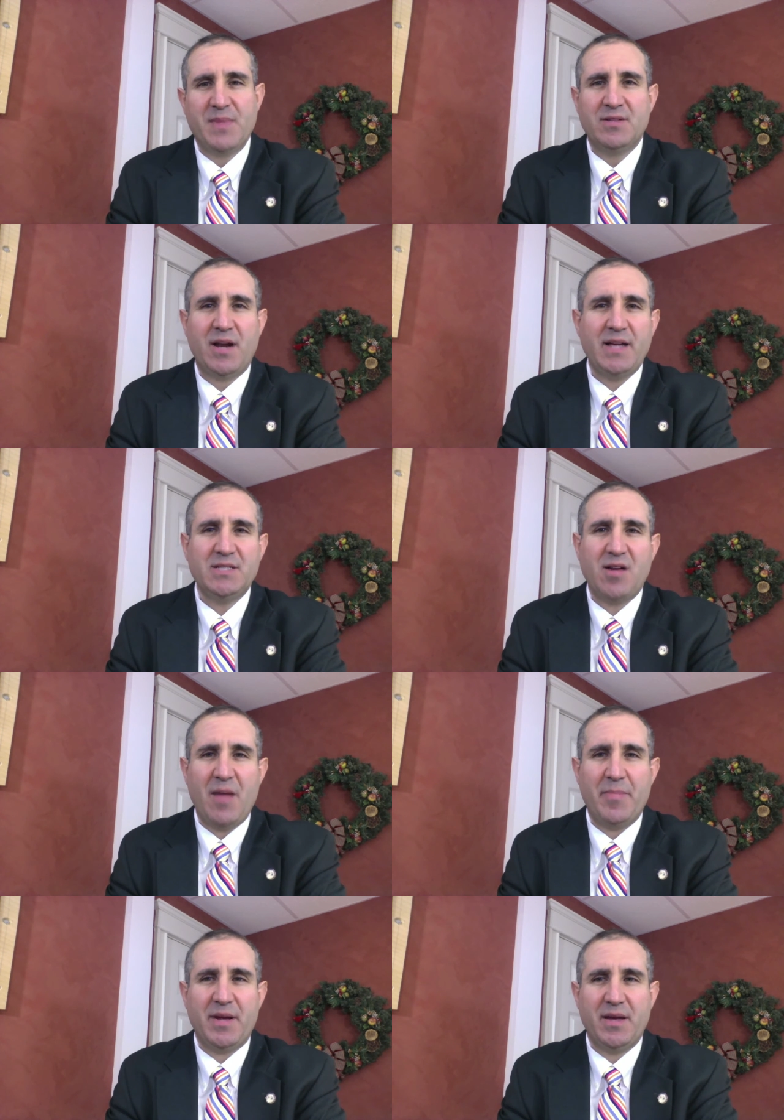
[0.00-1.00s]
Today's
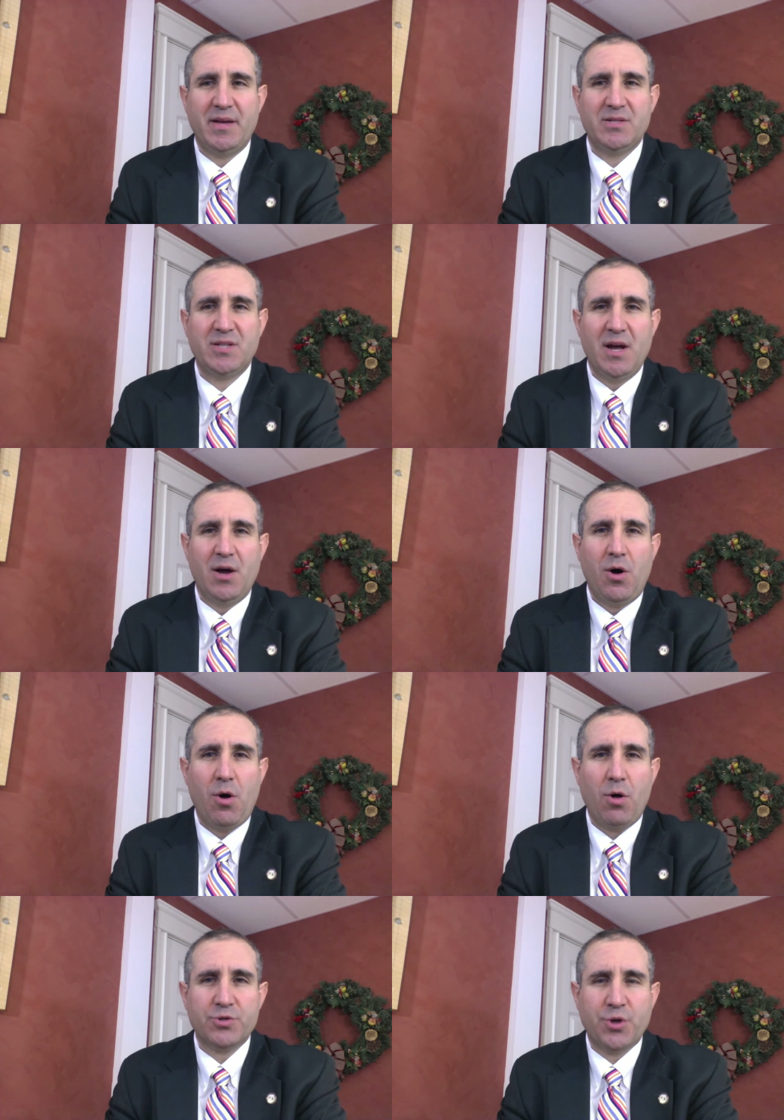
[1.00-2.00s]
topic is
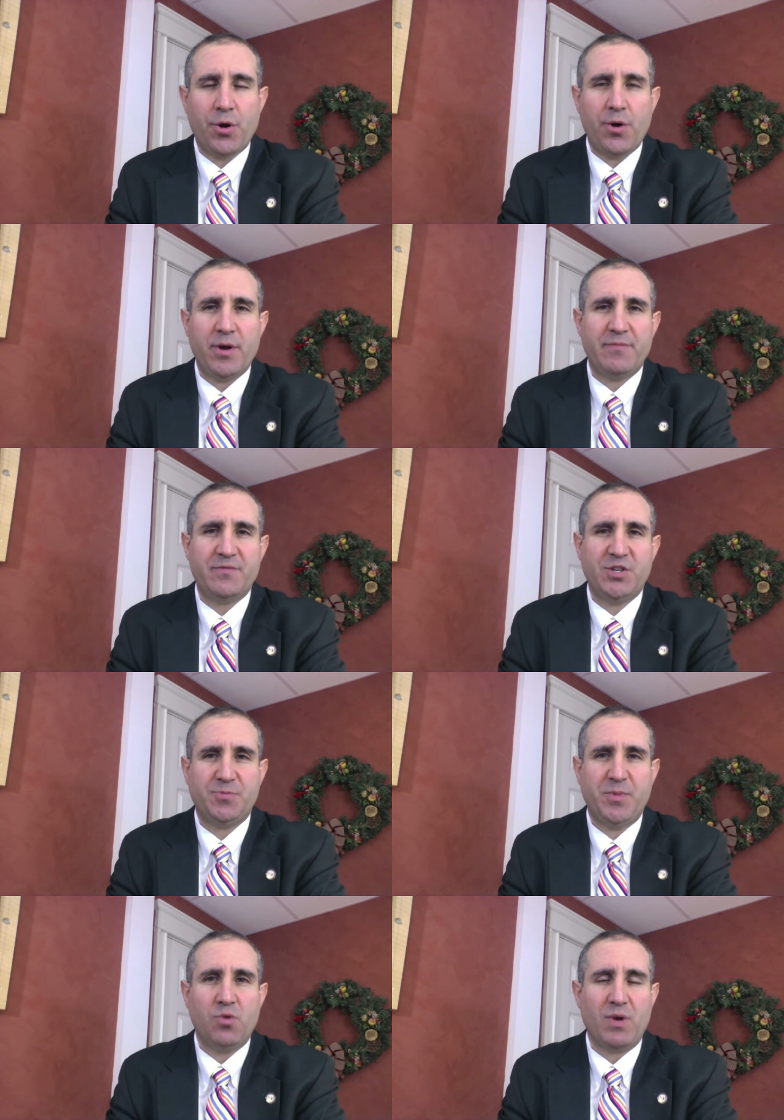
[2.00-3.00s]
alternative
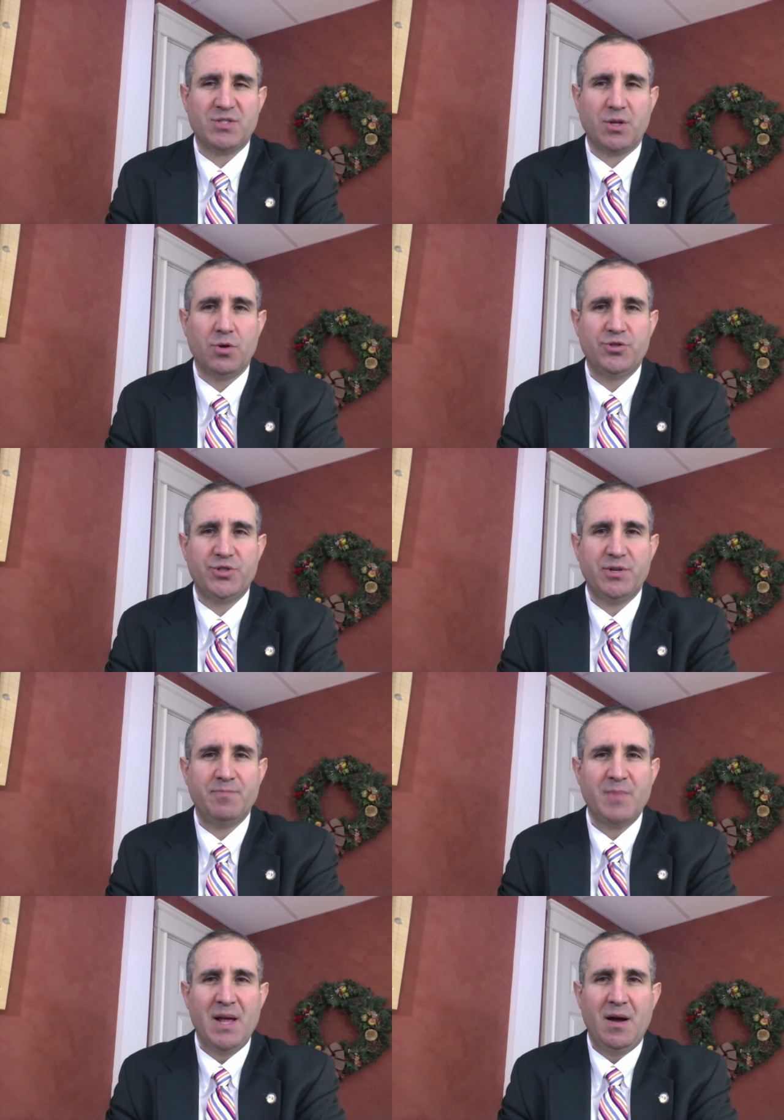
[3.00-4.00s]
dispute resolution,
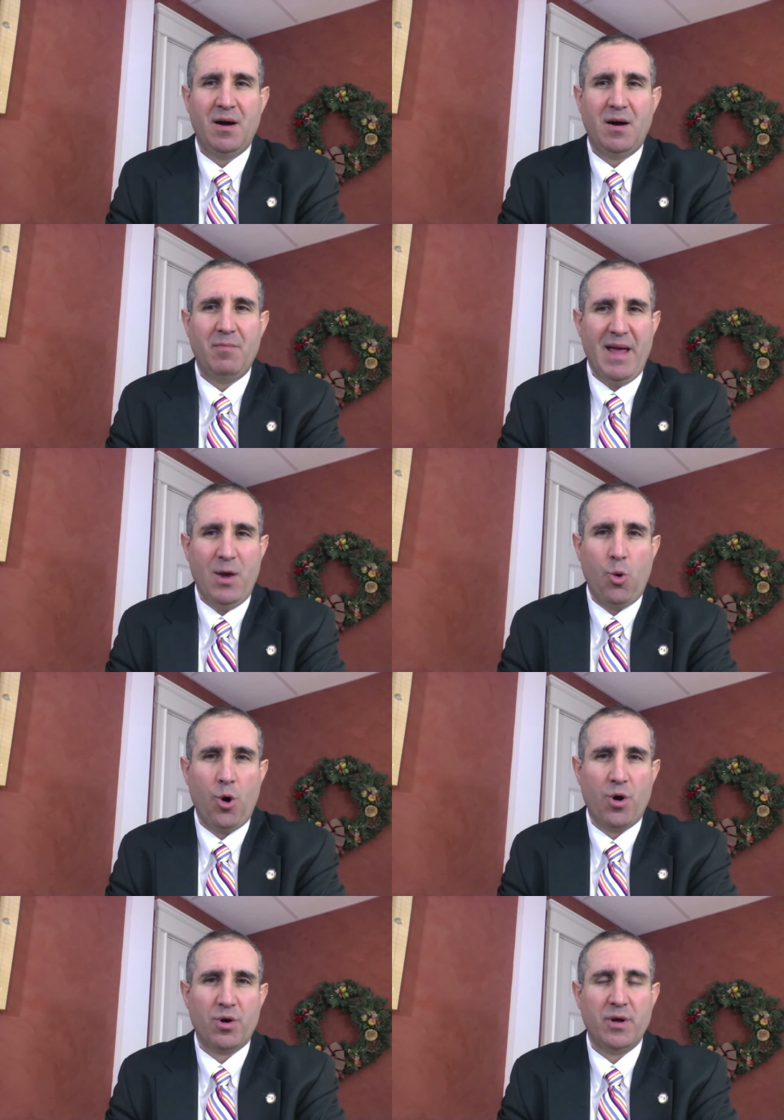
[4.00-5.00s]

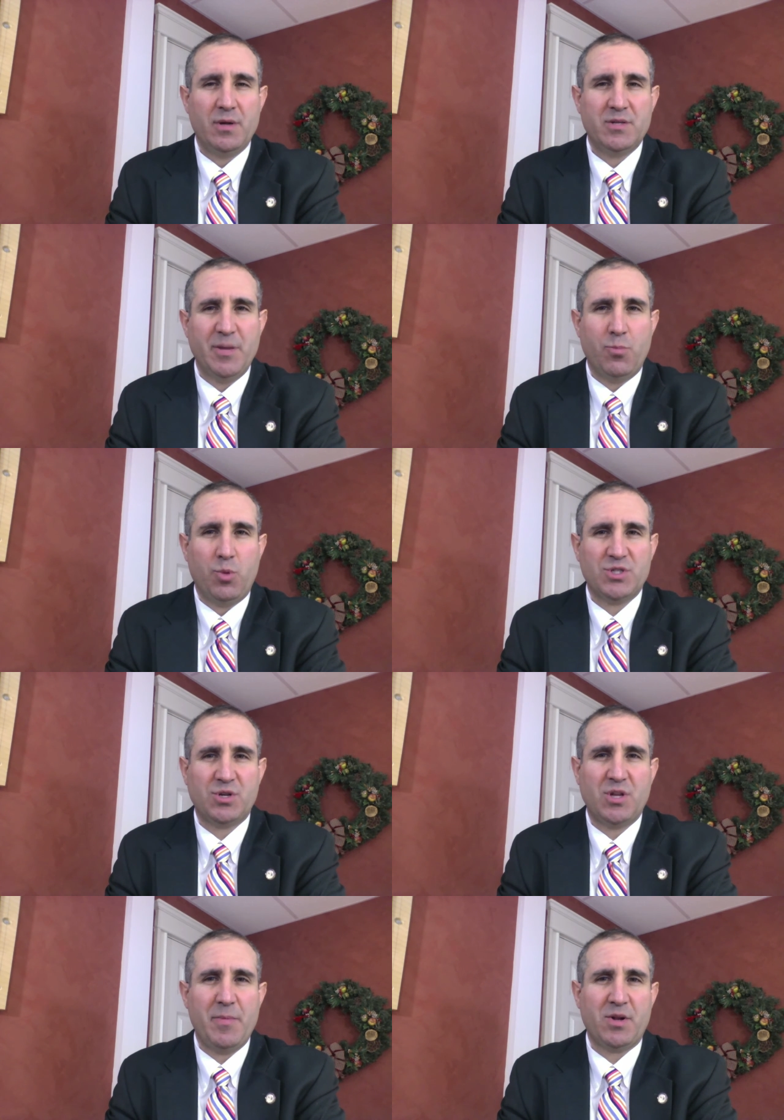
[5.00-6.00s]
what's
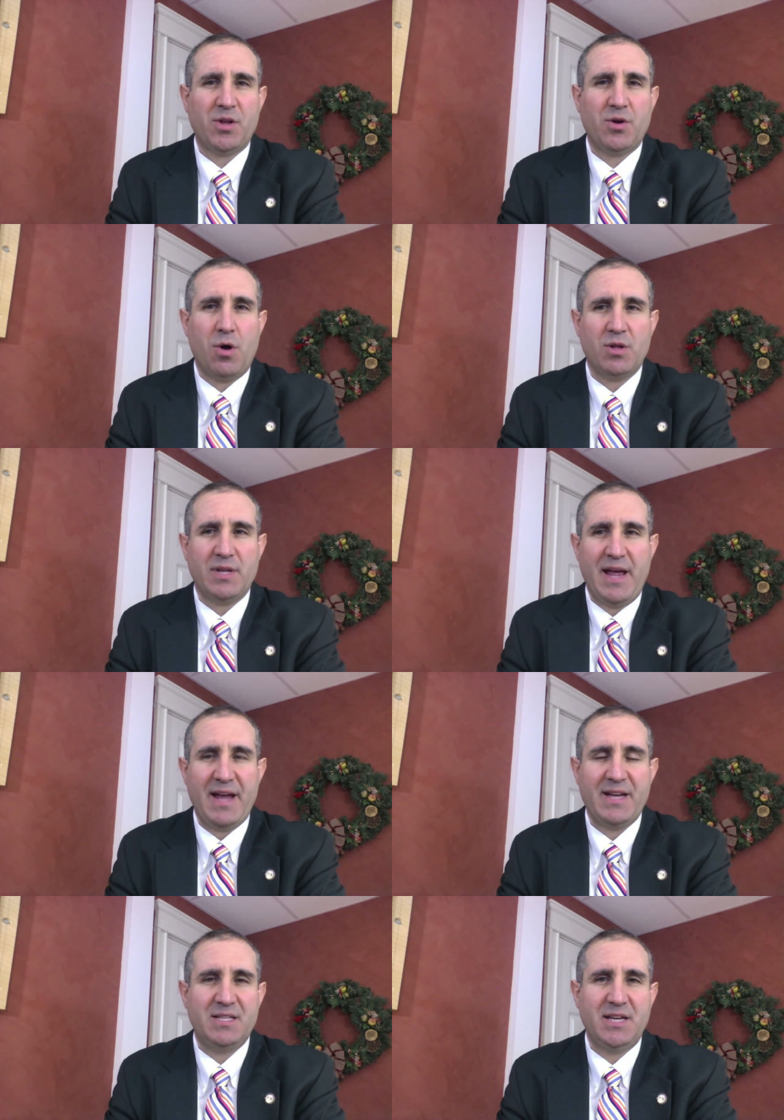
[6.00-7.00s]
typically called
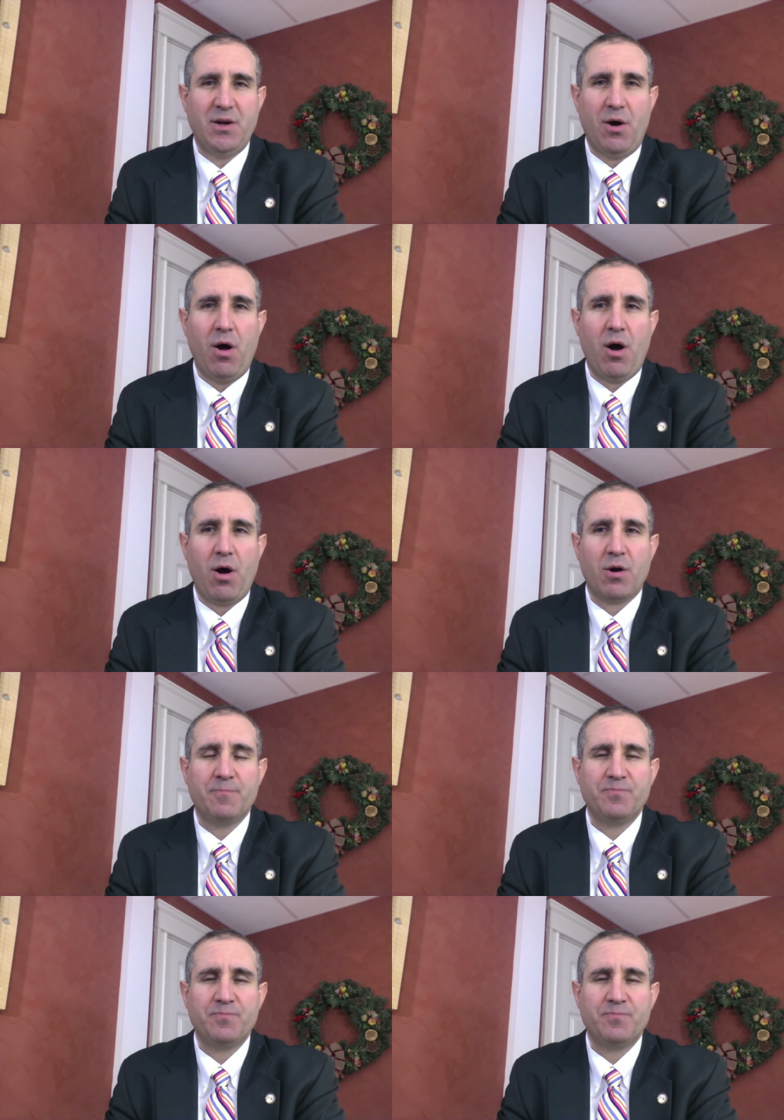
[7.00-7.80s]
ADR.